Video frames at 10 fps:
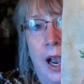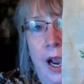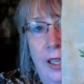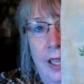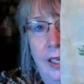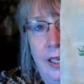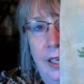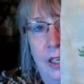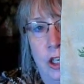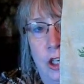I then
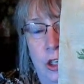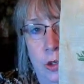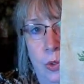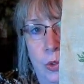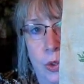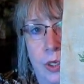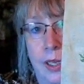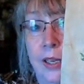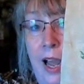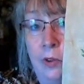needed to use
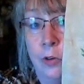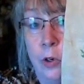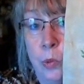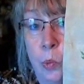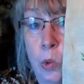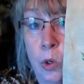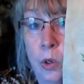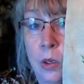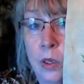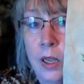the lavender
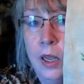wool